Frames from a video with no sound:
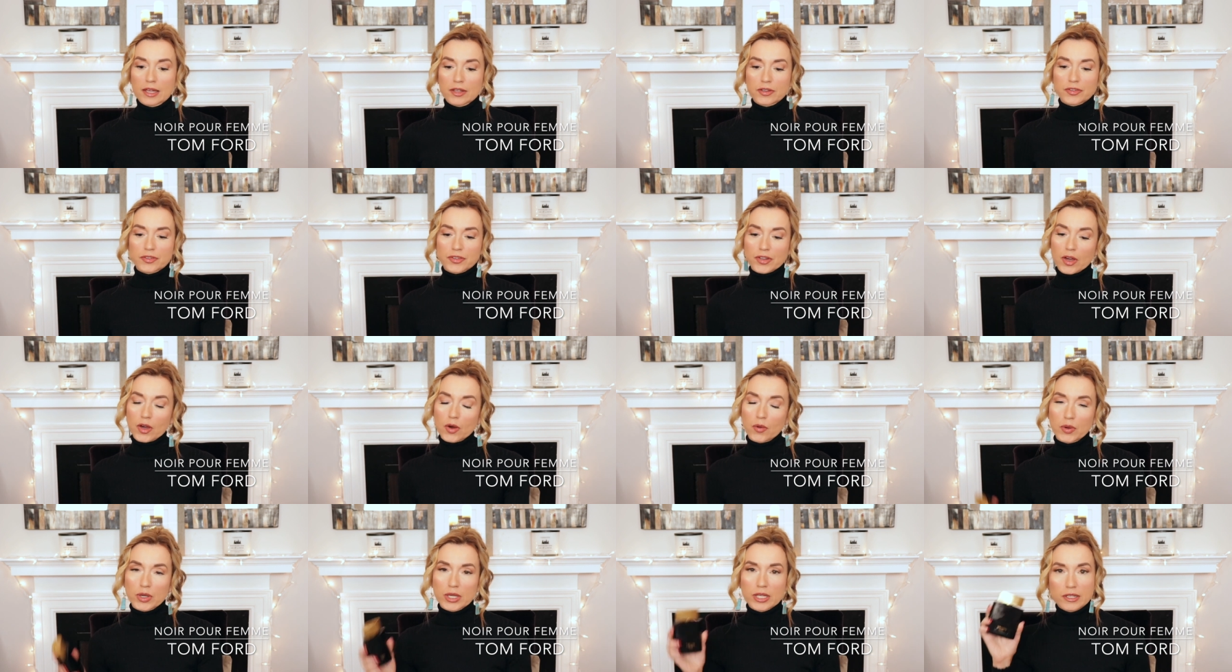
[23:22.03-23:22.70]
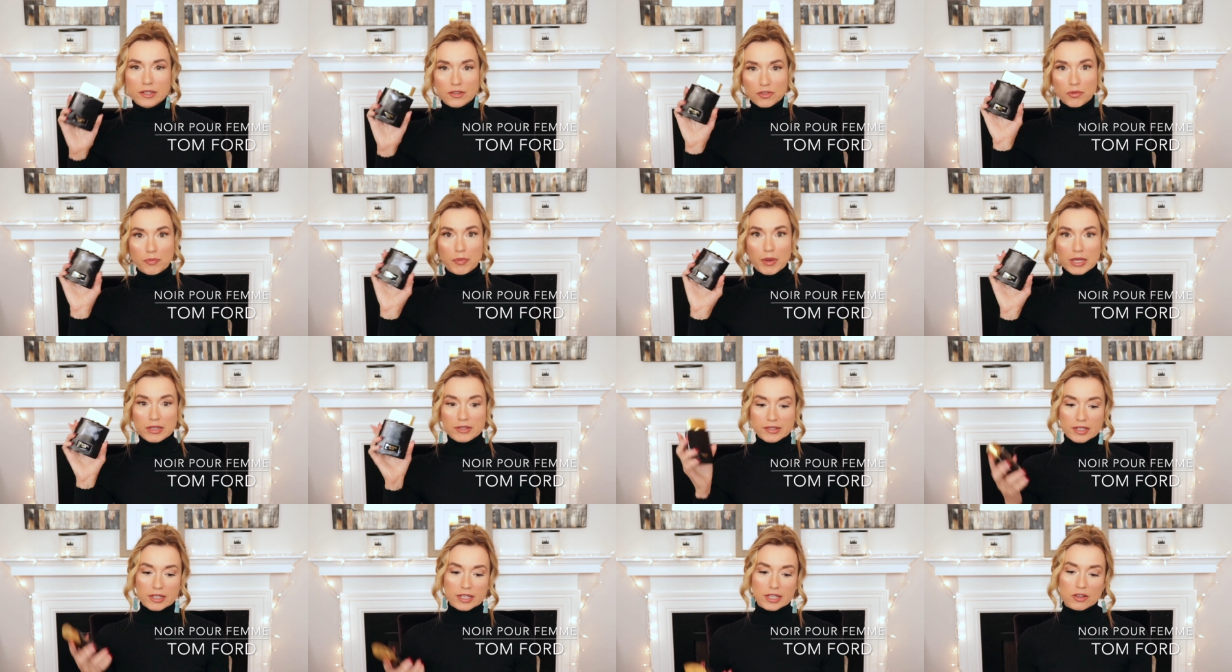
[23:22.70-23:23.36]
So it is
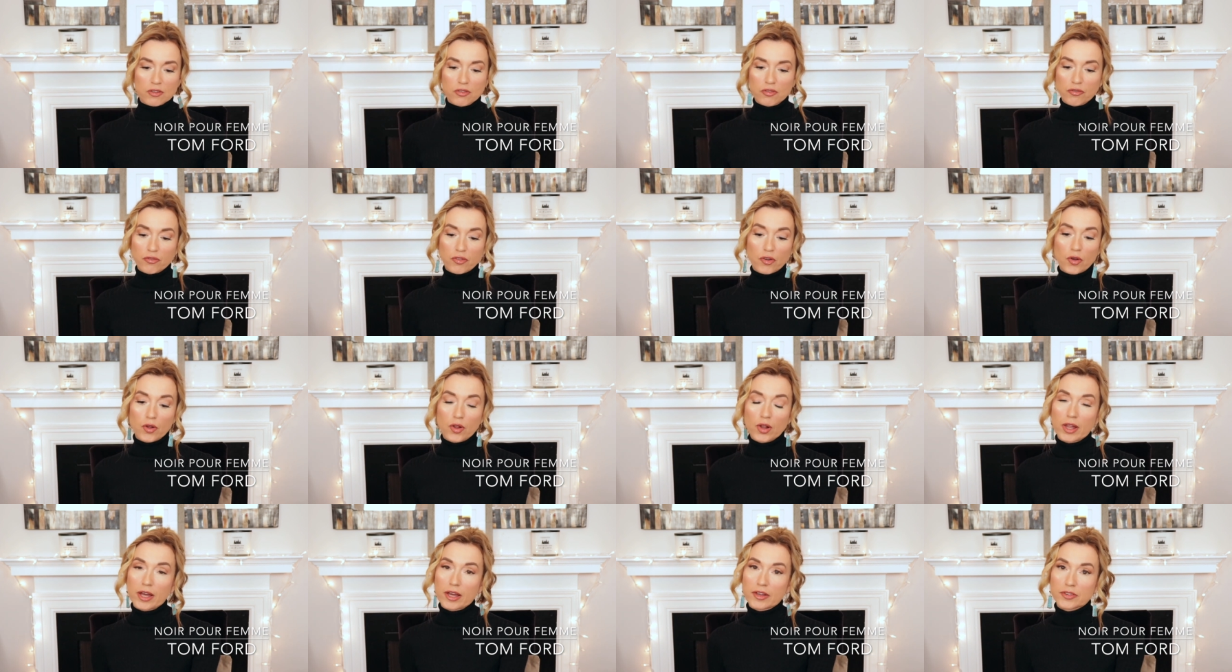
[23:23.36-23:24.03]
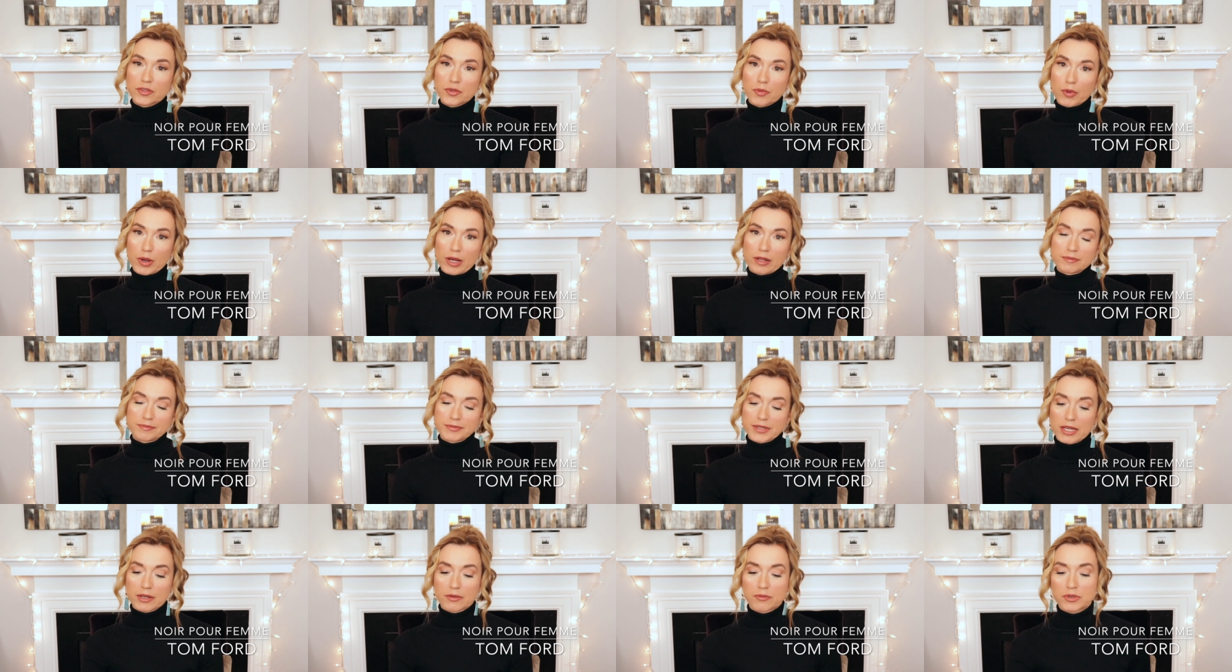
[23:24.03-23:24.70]
basically full as
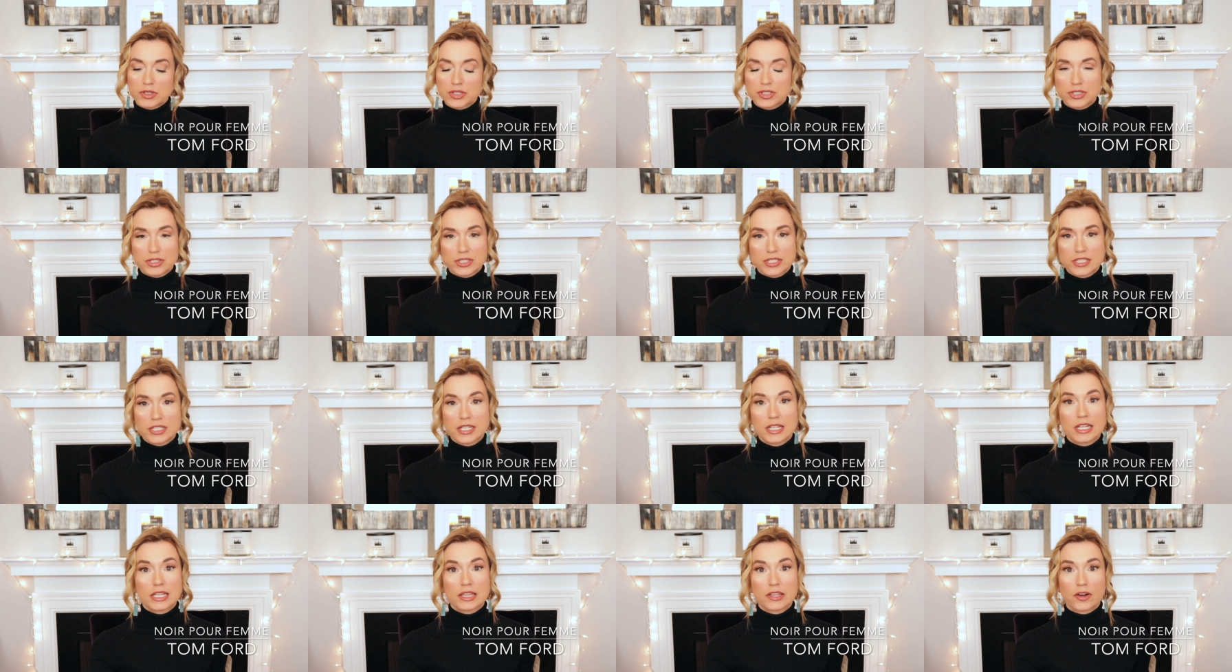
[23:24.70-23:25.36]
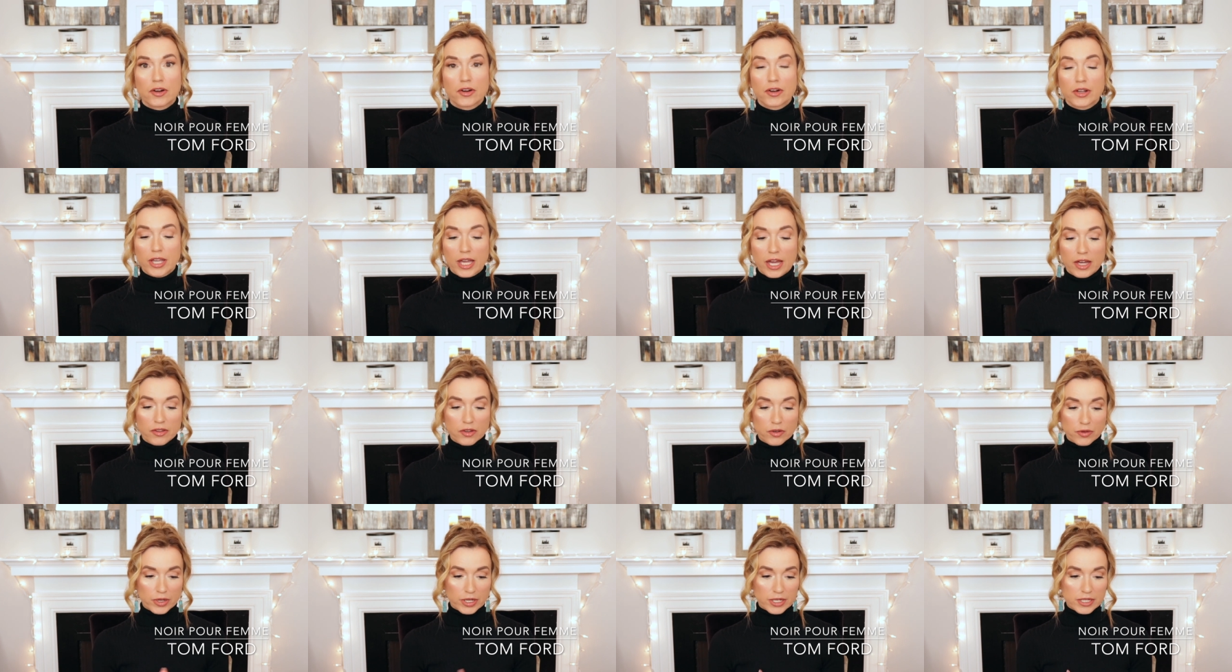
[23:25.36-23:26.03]
well and was just sitting there
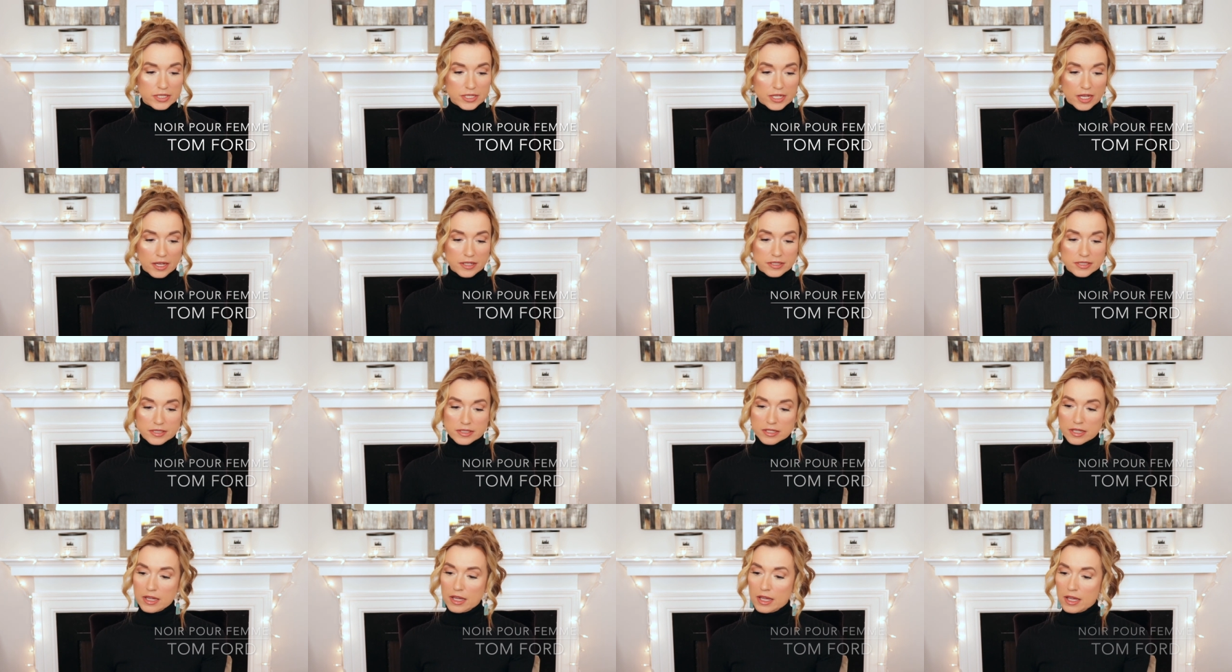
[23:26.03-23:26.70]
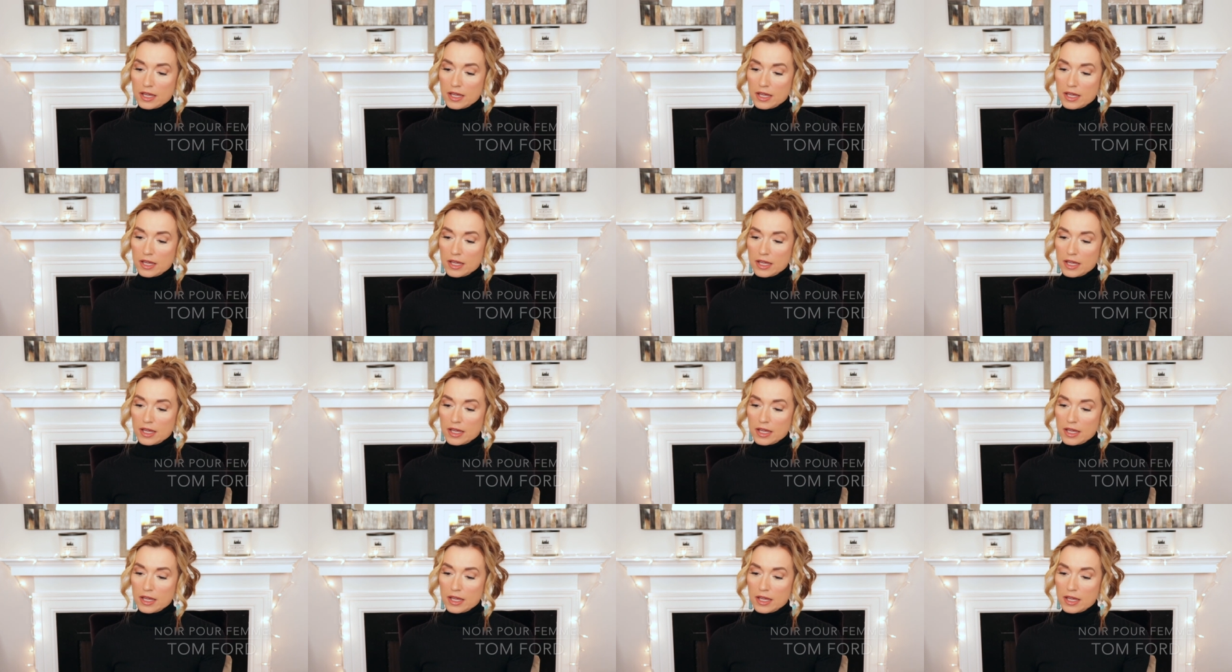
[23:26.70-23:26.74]
gathering dust.